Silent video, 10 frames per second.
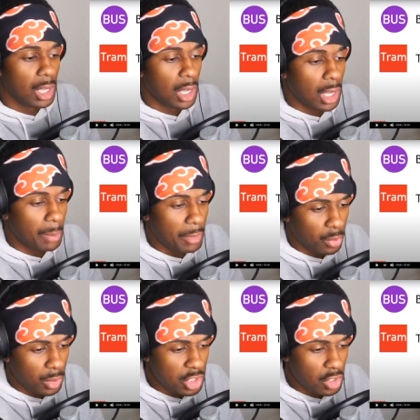And the
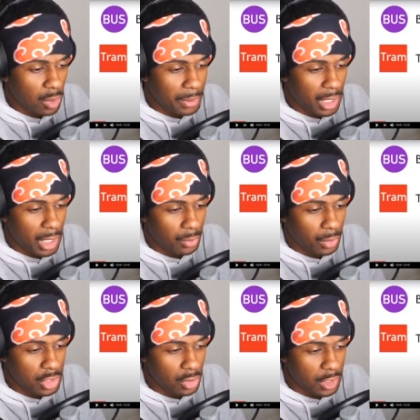regional bahn,
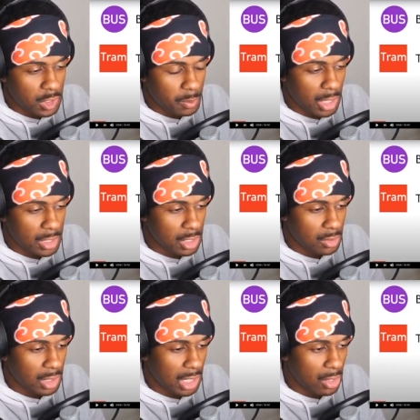regional express.
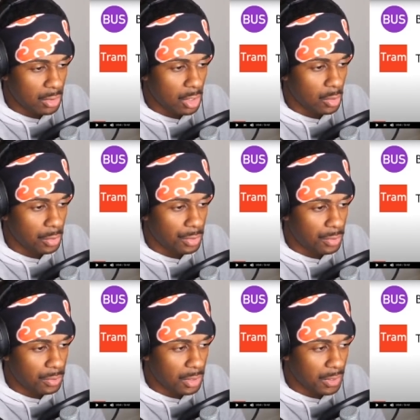Okay, I don't know
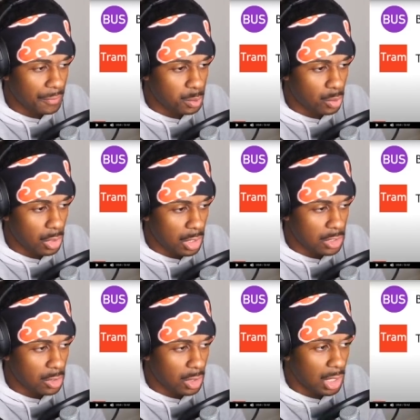the difference between these
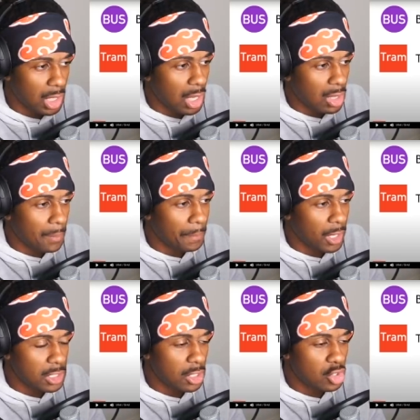three. The
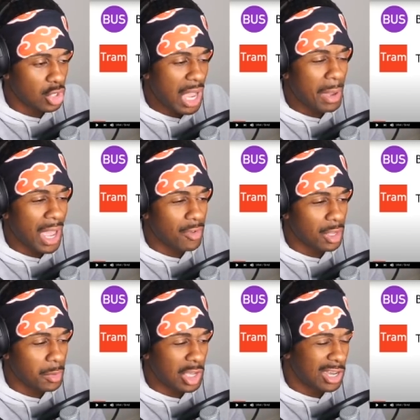bus and the tram, I have a
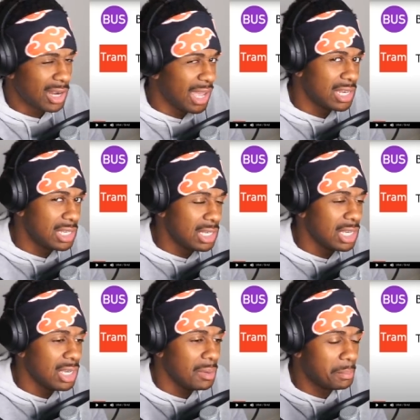good
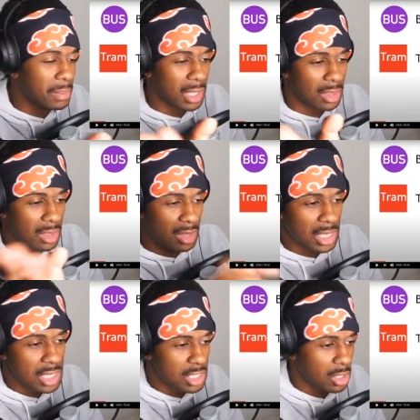idea, but
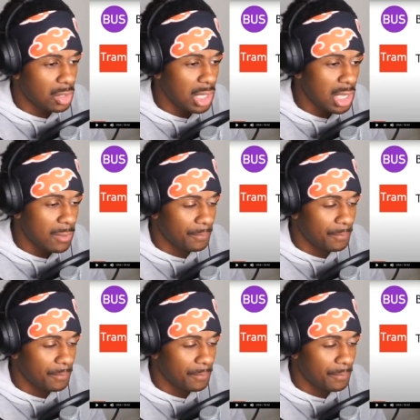these three,